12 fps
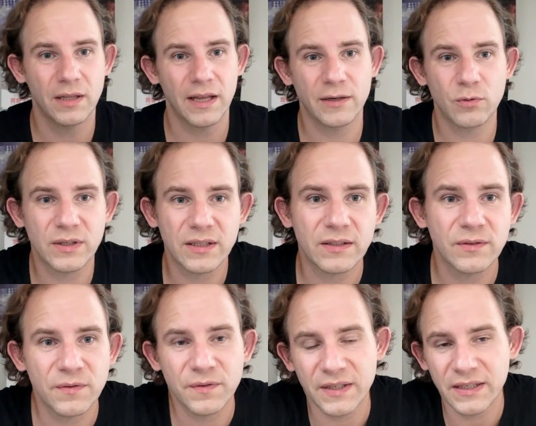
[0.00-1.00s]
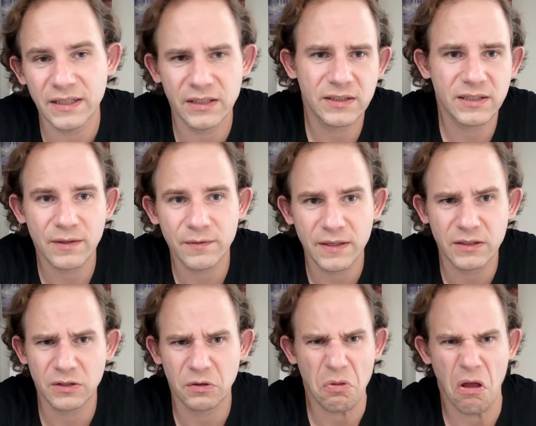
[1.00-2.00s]
playing with his feet and stuff,
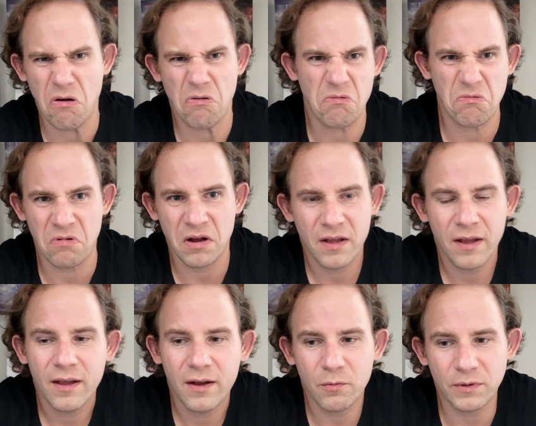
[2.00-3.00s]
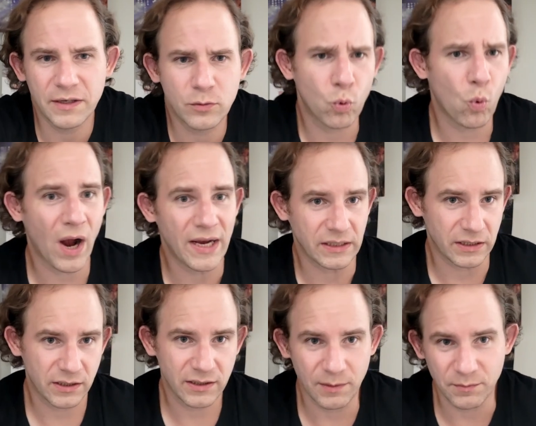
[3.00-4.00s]
and you know, no, we need white,
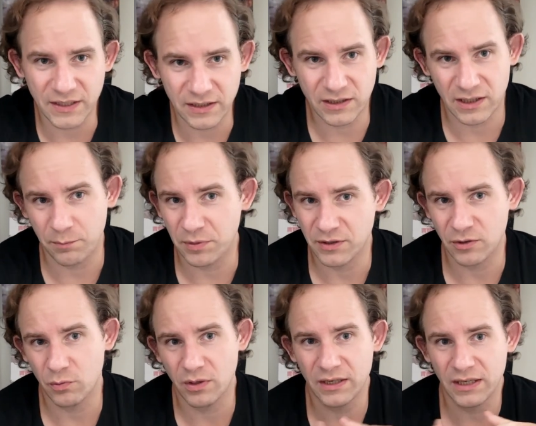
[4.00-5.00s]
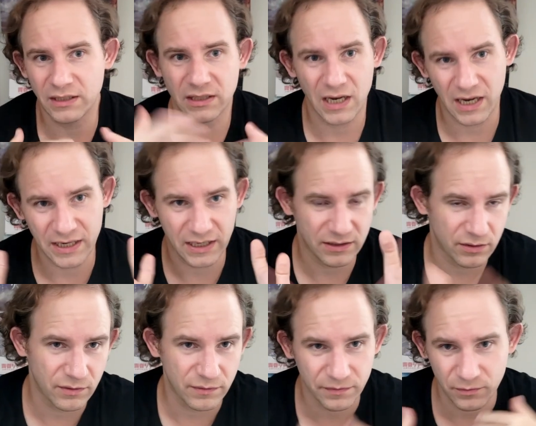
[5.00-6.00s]
something simple, you will get tired
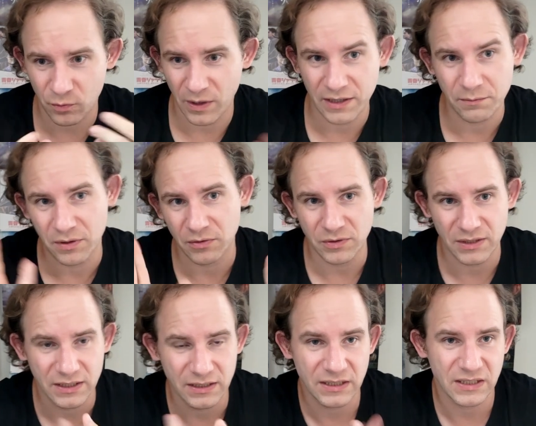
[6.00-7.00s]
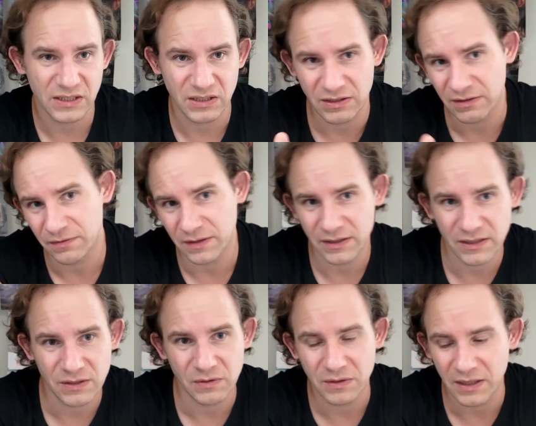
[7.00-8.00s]
of rainbows and stuff, and
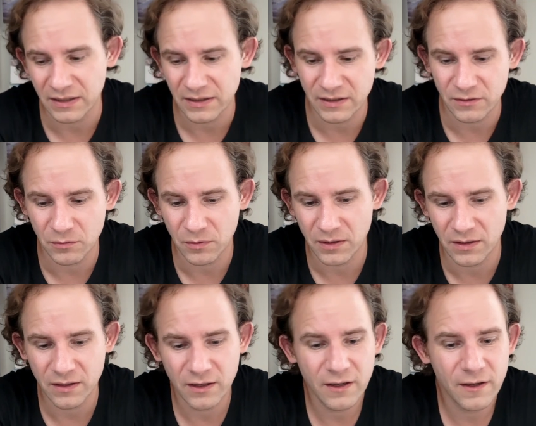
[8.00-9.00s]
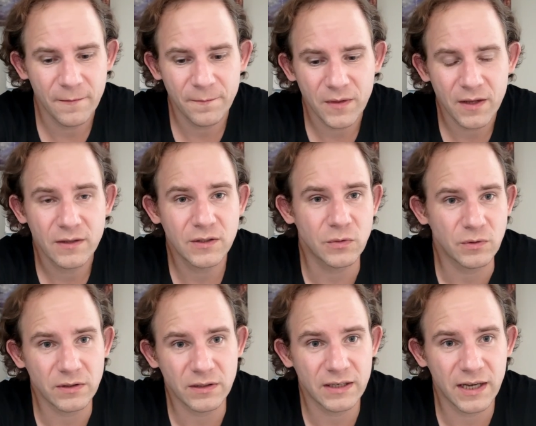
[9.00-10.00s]
you will
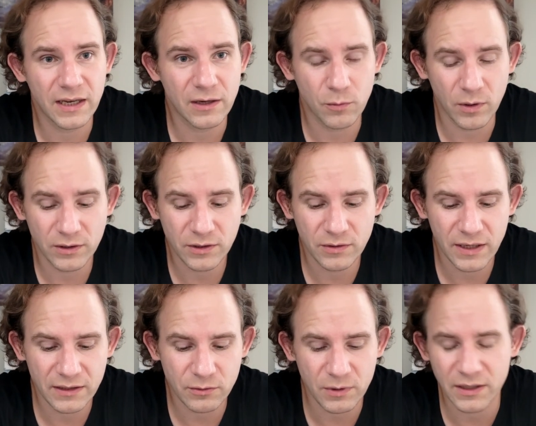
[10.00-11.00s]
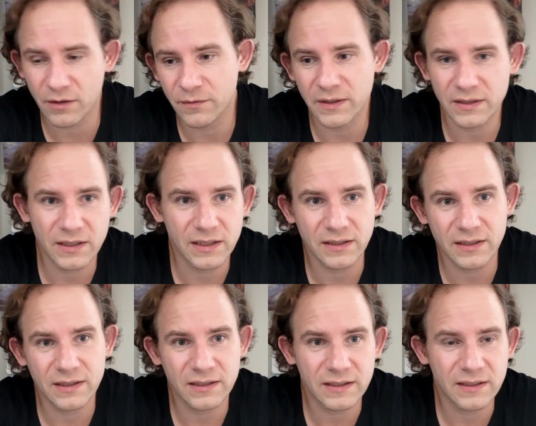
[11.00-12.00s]
soon want to get rid of it
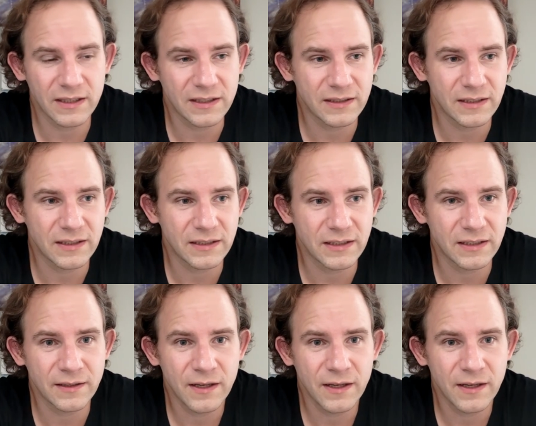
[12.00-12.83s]
and those things. And